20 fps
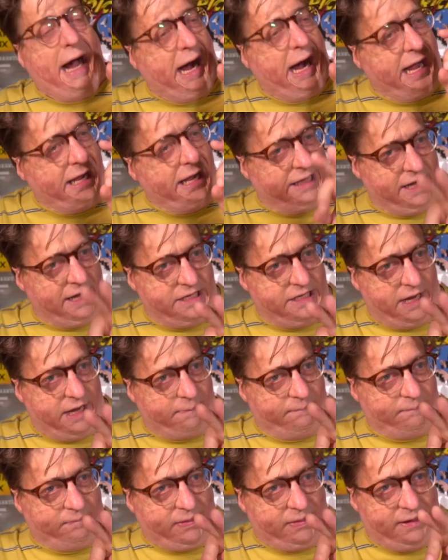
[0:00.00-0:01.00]
I liked
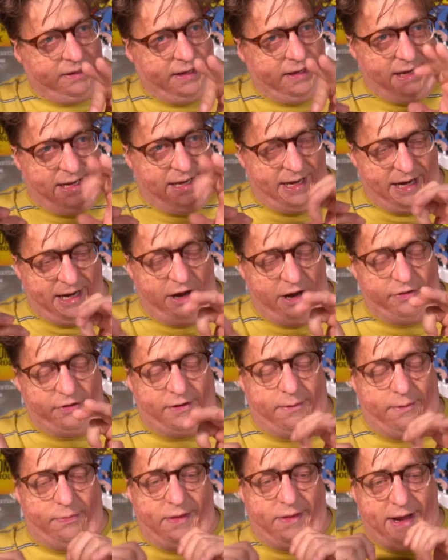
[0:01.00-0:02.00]
it. It
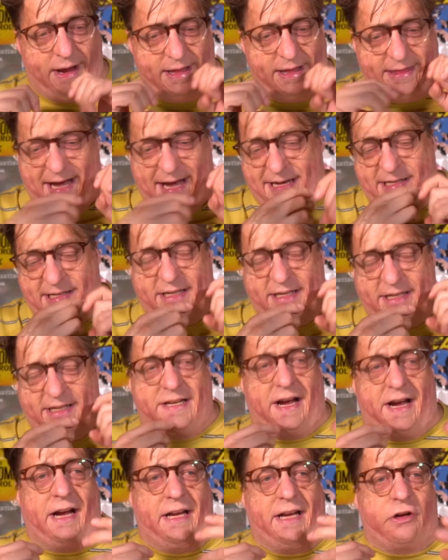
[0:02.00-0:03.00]
also, that does
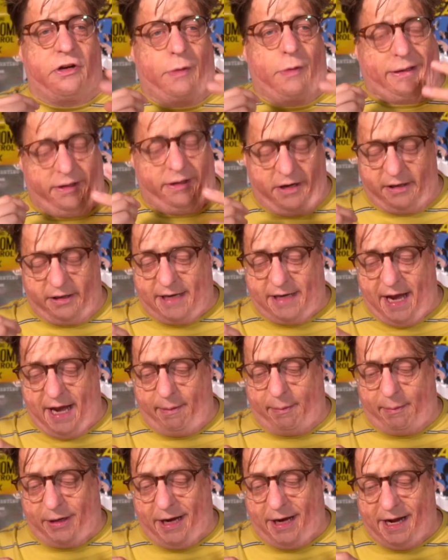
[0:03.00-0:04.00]
tie in directly to the
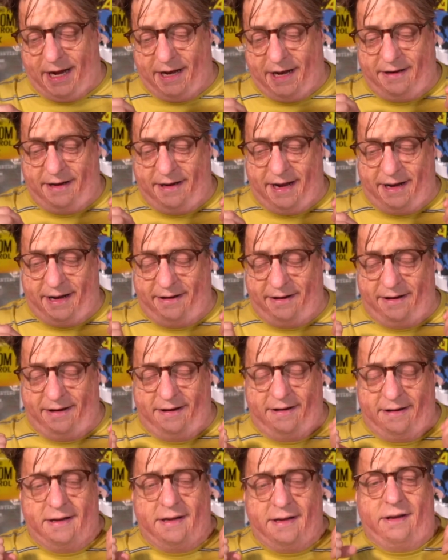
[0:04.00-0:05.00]
comic book
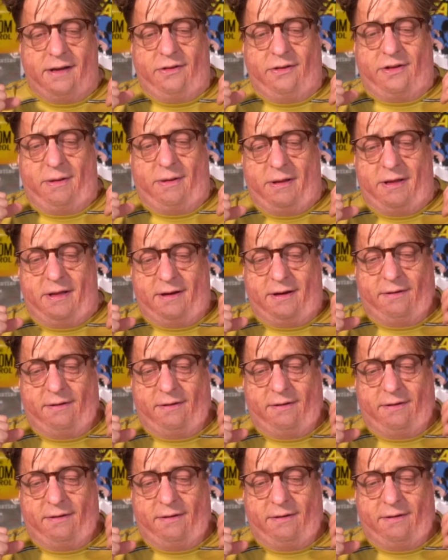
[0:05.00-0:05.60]
and some of